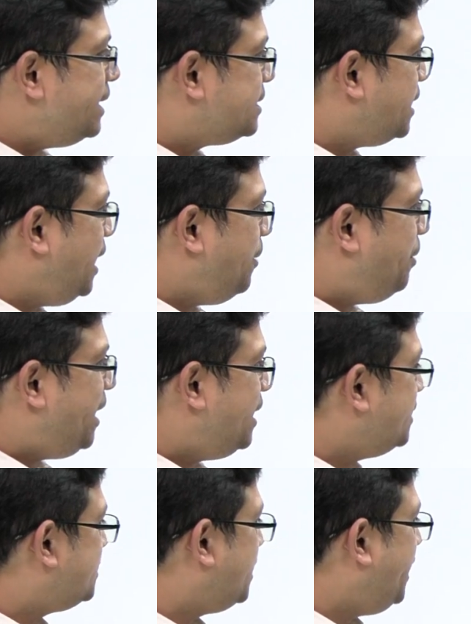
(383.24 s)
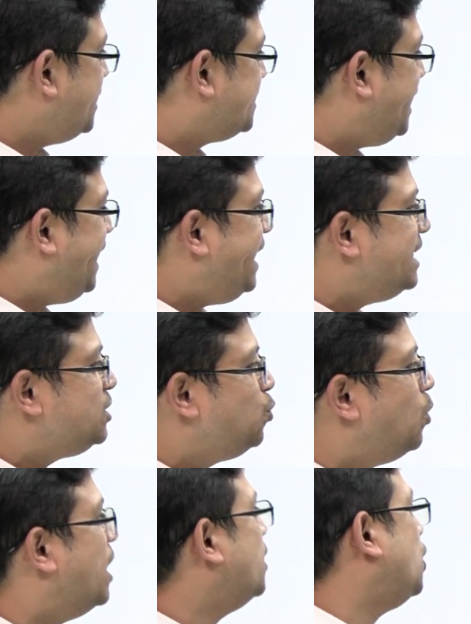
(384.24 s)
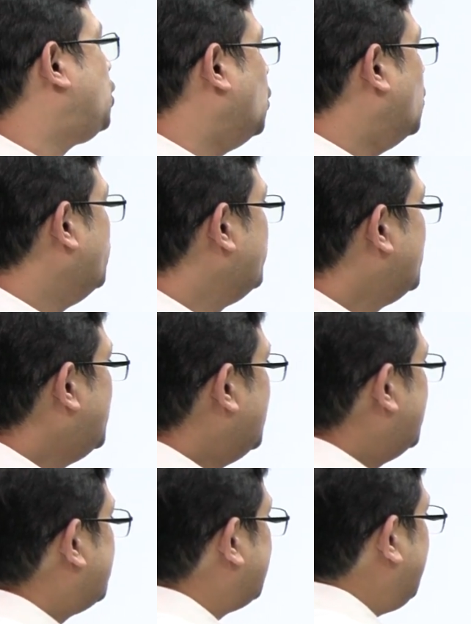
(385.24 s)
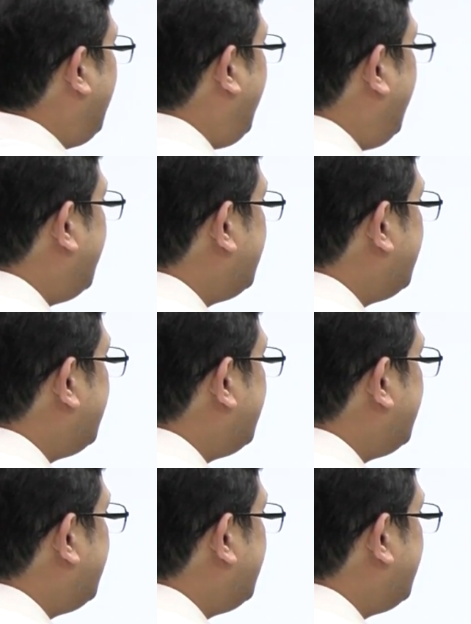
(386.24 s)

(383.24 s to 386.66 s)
is 3, B is 3, C is 1 or 2. C